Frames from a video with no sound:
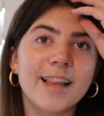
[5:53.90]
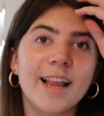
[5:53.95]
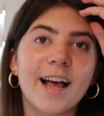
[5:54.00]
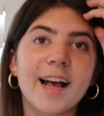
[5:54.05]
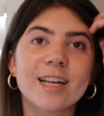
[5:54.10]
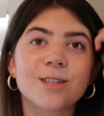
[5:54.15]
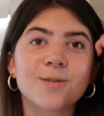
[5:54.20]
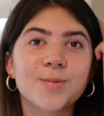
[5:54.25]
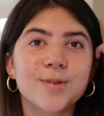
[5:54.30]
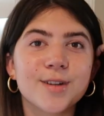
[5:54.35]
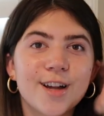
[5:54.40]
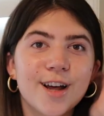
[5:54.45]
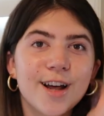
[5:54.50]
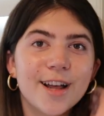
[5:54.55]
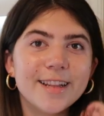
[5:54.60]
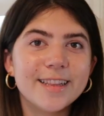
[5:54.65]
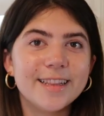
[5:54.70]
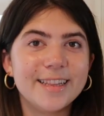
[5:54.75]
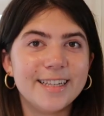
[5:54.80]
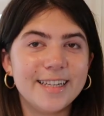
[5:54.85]
Last but
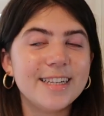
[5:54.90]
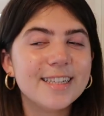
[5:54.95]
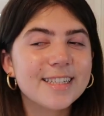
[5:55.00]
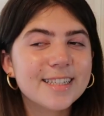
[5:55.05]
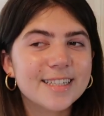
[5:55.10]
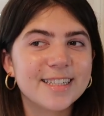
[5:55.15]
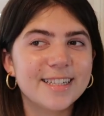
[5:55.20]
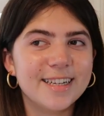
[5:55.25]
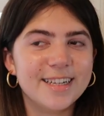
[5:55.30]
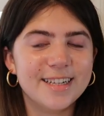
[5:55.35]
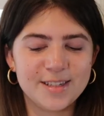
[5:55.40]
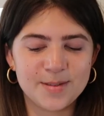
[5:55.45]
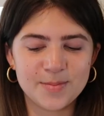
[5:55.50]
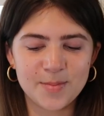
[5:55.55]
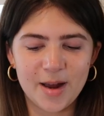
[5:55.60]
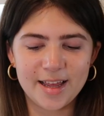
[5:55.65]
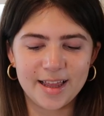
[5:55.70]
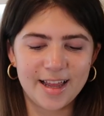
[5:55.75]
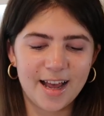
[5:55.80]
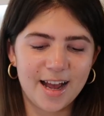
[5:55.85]
not least is
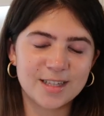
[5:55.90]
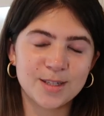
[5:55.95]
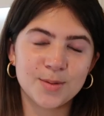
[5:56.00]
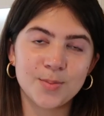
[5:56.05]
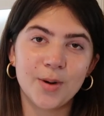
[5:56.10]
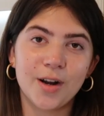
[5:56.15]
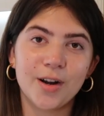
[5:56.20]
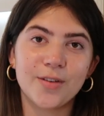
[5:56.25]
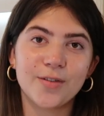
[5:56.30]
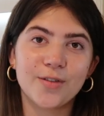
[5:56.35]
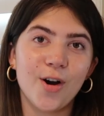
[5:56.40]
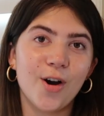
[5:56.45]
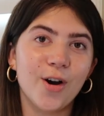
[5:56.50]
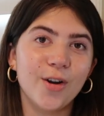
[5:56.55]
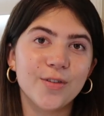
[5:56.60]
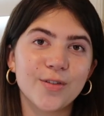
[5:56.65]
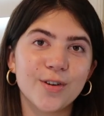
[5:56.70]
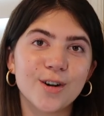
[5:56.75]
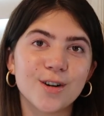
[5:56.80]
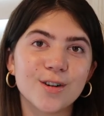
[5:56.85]
my last pair of
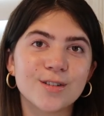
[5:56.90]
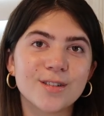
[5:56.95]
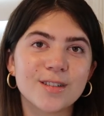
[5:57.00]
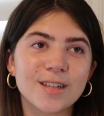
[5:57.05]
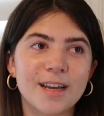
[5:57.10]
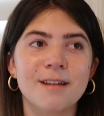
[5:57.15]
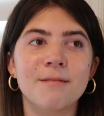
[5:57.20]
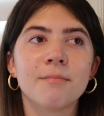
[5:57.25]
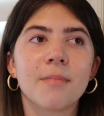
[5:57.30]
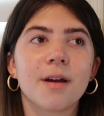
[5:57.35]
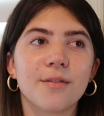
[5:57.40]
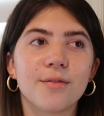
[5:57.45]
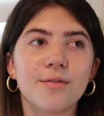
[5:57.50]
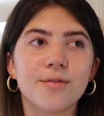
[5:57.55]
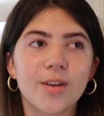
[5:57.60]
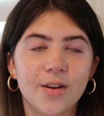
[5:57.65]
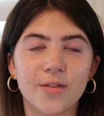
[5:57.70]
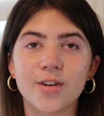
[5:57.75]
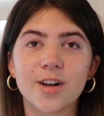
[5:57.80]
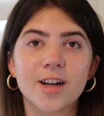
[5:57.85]
Converse in my
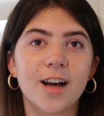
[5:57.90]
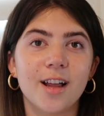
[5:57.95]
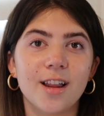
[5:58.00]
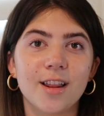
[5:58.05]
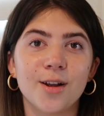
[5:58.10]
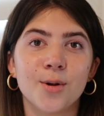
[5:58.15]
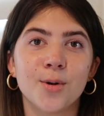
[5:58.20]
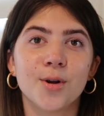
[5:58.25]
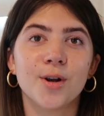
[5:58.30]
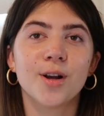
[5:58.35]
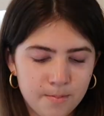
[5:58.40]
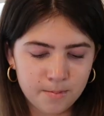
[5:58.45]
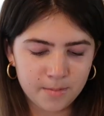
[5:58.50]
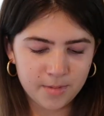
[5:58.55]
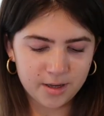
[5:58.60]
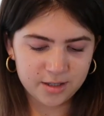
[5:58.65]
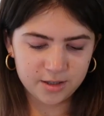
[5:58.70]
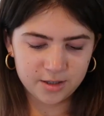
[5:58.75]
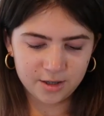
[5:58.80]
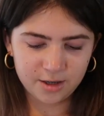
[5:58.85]
favorite color,
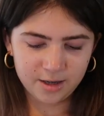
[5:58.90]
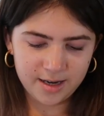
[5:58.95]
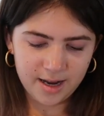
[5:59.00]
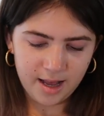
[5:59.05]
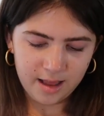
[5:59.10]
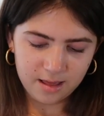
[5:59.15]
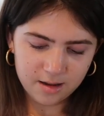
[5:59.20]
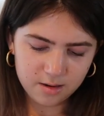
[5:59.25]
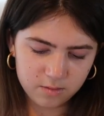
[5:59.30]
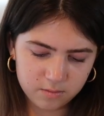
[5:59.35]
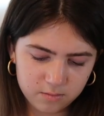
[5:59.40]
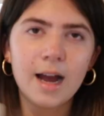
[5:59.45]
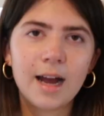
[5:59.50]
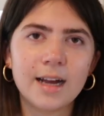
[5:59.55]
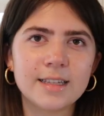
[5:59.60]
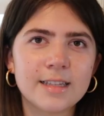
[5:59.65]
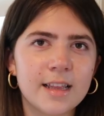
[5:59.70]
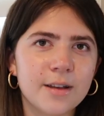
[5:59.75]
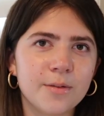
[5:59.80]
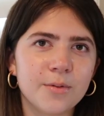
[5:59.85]
mustard yellow. I
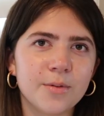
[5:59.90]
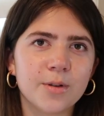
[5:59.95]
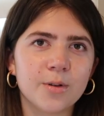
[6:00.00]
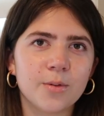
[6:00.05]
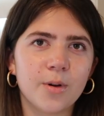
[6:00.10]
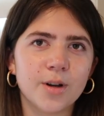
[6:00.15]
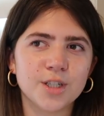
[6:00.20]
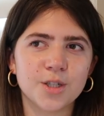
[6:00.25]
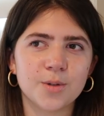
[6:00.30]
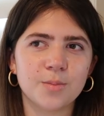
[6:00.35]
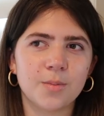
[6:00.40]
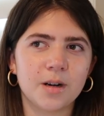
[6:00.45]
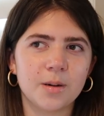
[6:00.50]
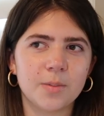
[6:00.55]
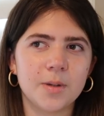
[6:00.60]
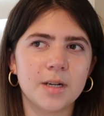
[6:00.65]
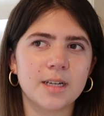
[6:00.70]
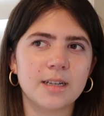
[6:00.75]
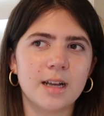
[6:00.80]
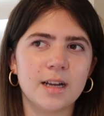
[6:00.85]
say that with a question mark
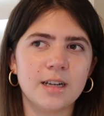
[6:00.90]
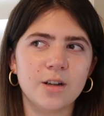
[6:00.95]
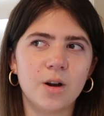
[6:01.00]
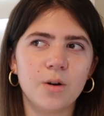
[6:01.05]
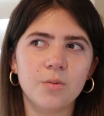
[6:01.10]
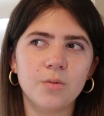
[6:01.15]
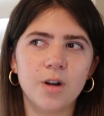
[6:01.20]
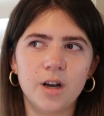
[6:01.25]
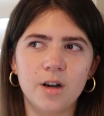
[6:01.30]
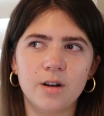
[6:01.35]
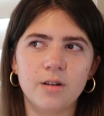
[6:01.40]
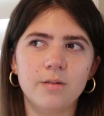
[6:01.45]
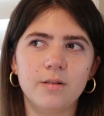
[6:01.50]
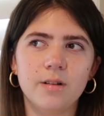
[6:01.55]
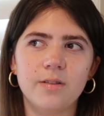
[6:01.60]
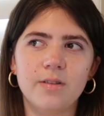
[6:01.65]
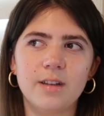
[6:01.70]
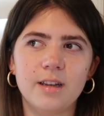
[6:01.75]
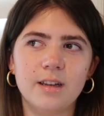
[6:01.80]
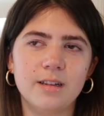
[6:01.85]
because I don't know
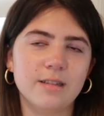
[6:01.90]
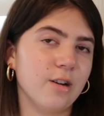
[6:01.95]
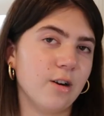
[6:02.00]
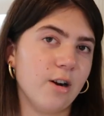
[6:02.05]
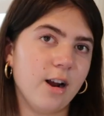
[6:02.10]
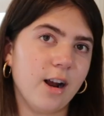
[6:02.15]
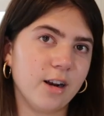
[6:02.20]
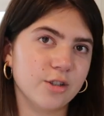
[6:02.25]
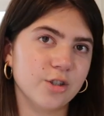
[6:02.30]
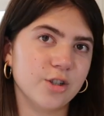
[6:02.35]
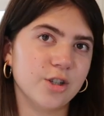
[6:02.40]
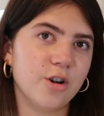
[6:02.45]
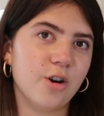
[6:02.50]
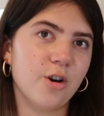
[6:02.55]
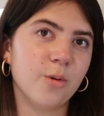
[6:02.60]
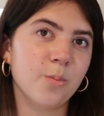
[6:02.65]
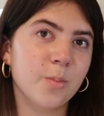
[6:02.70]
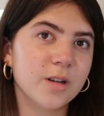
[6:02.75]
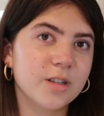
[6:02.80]
if these are actually called